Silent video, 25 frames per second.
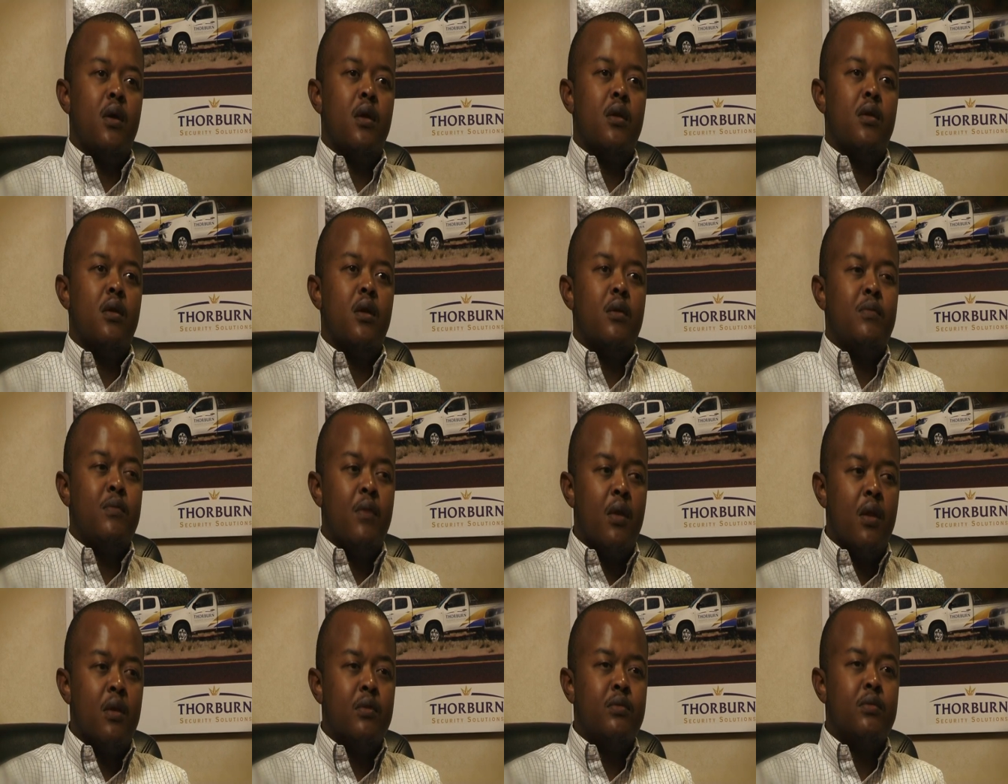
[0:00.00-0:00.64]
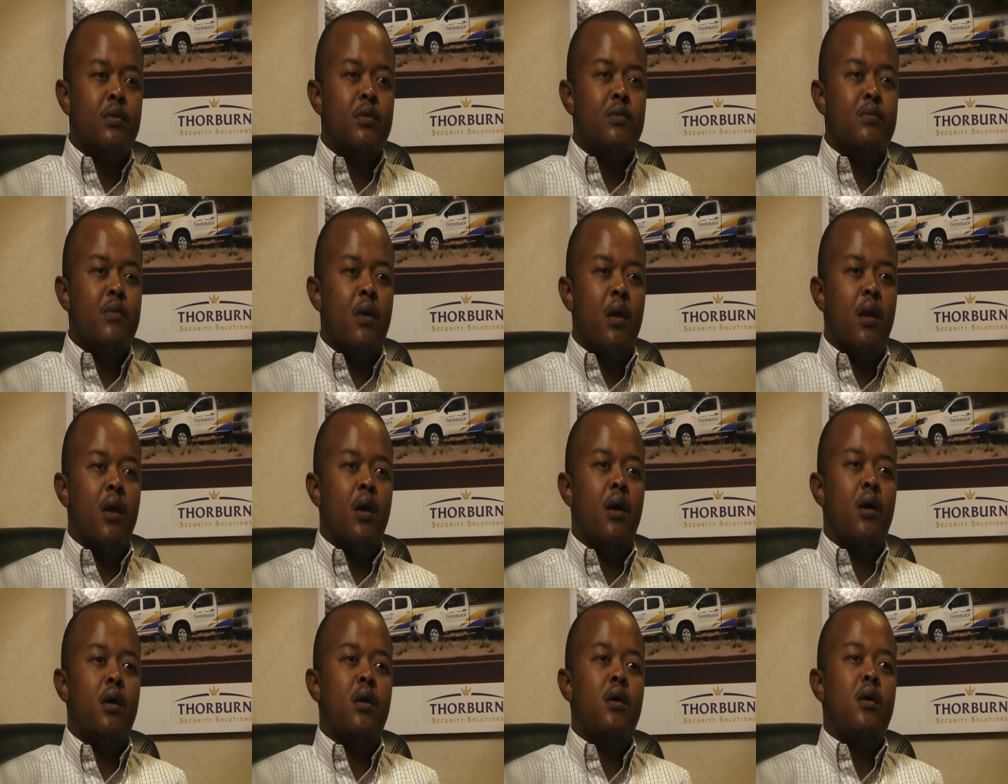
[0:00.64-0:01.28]
and in a meaningful
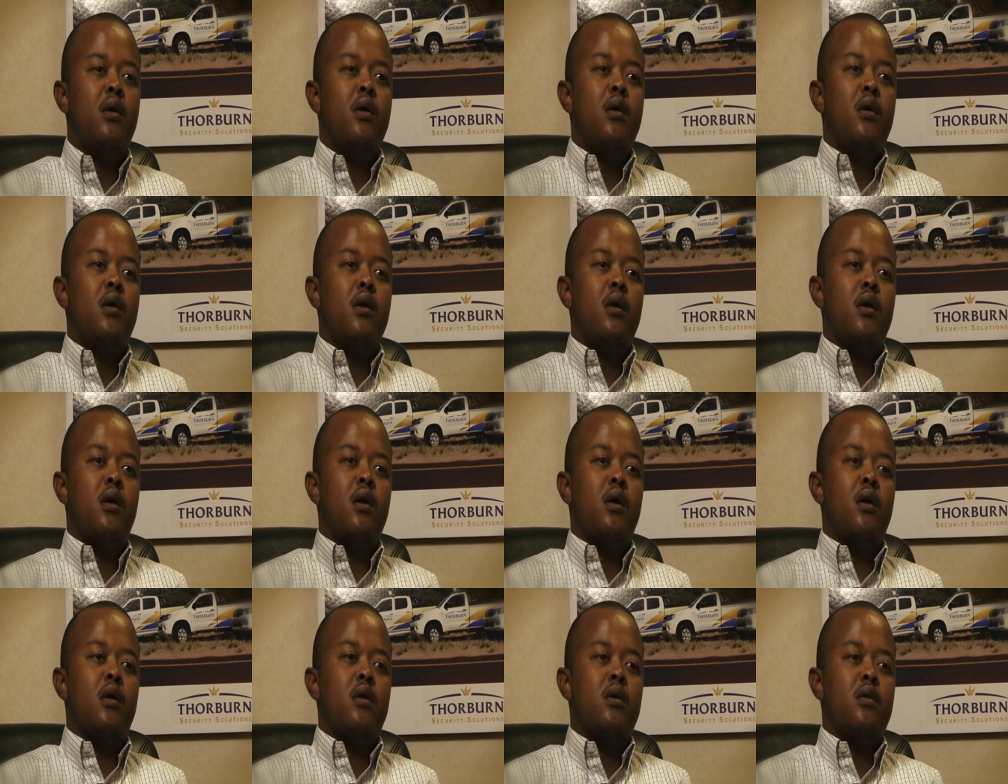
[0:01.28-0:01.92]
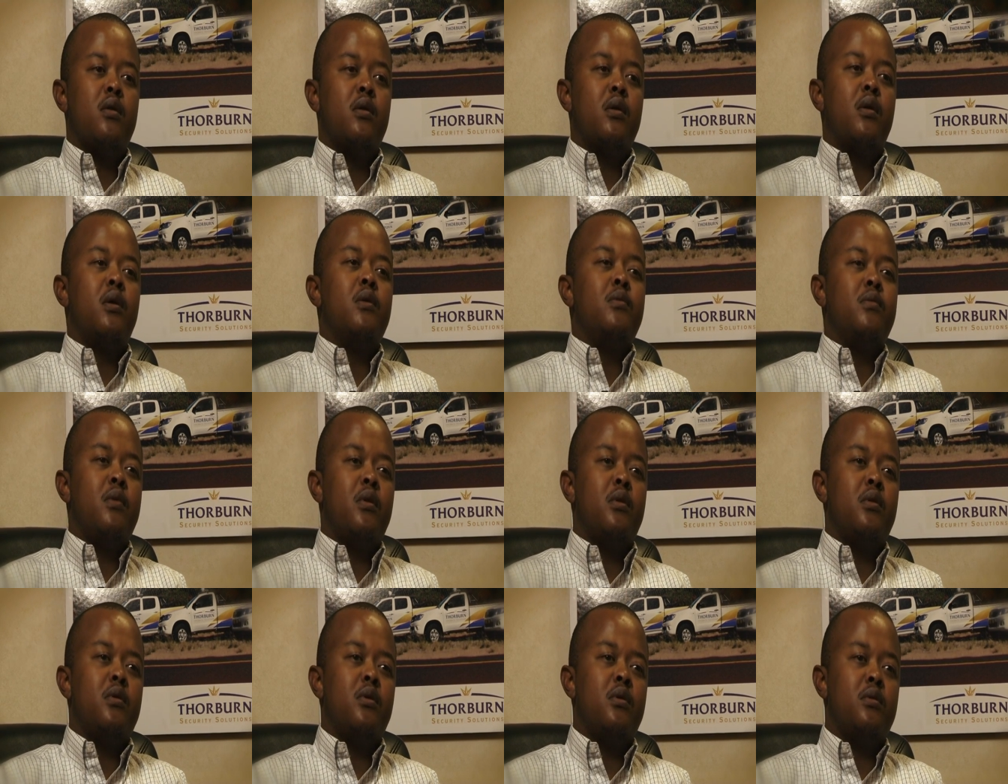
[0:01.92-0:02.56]
manner uh, in the
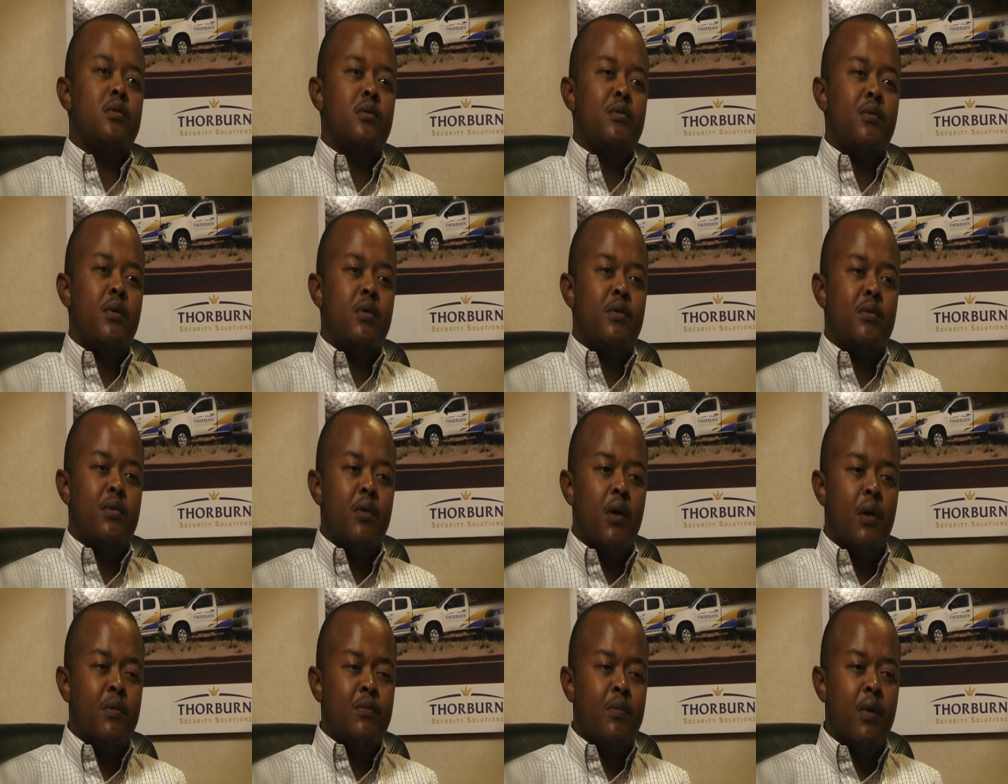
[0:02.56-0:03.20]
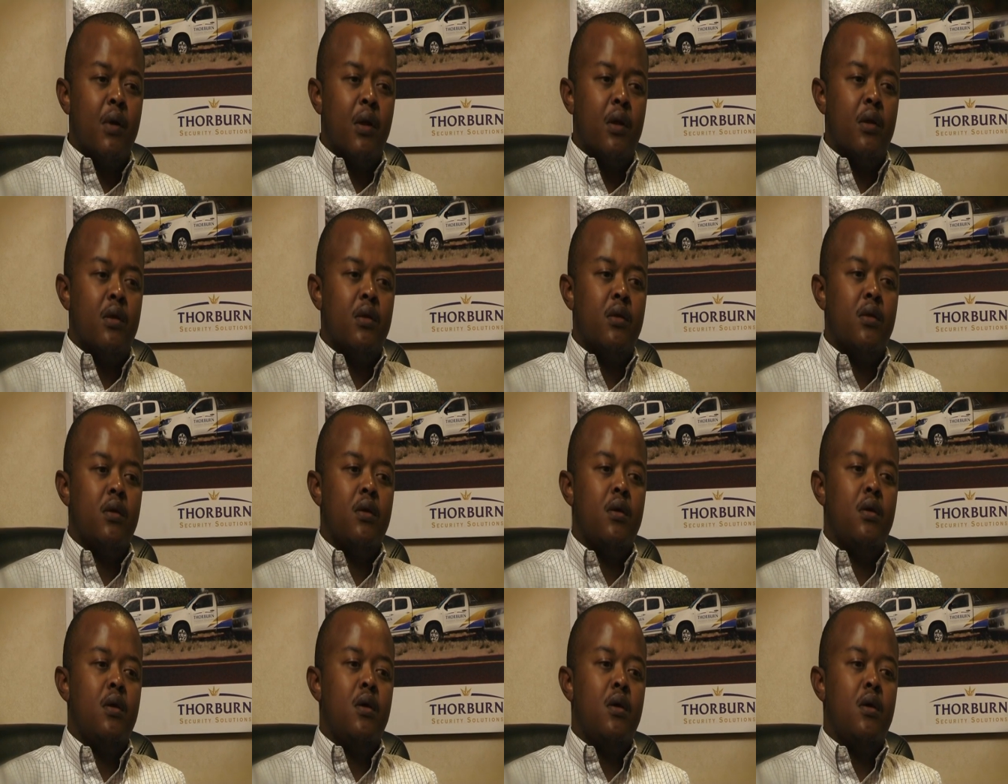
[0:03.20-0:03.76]
communities in which we operate.